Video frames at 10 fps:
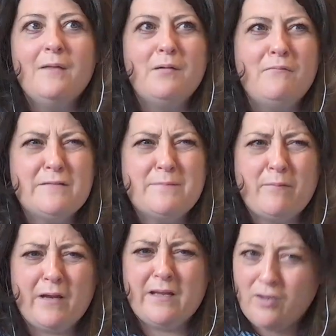But most
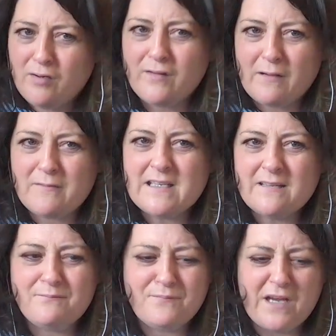people were like, no,
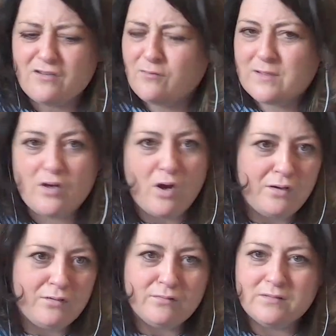that dog was not
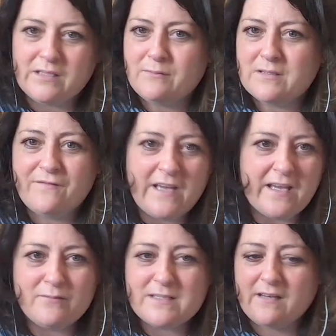old. It was
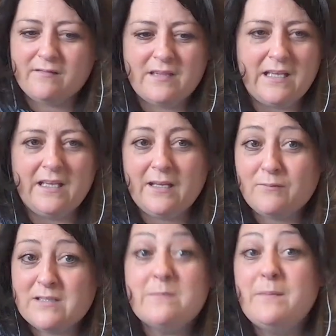fit. It was healthy.
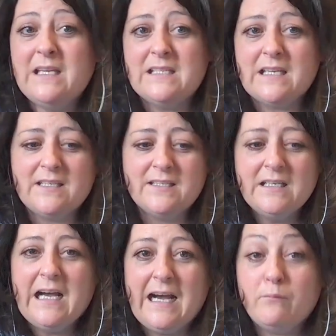It was speedy
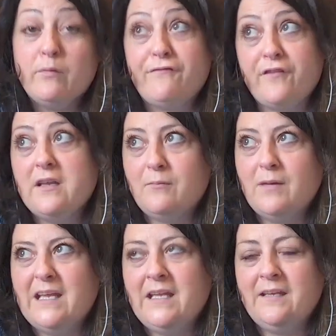and would
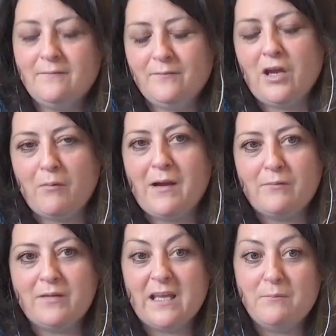frequently go out
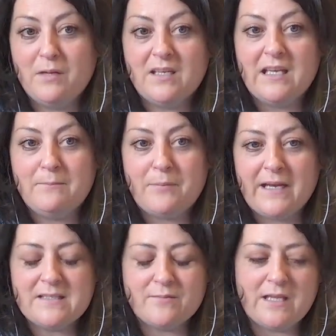with him and keep
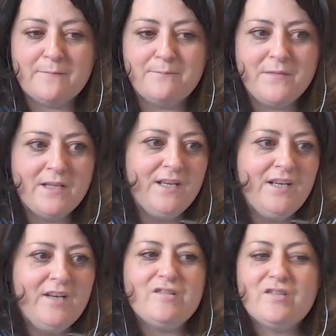pace with him.
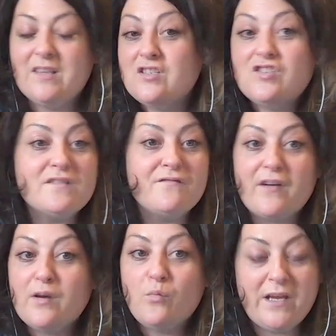So there's just some
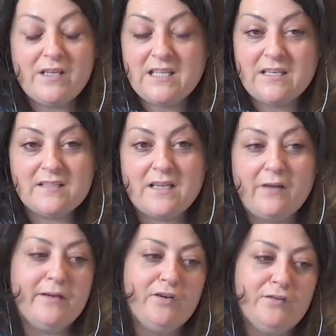very weird things
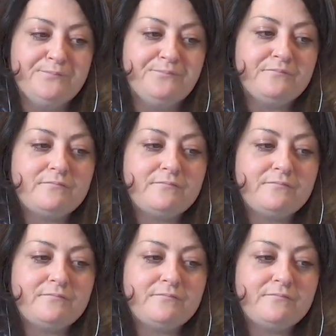going on.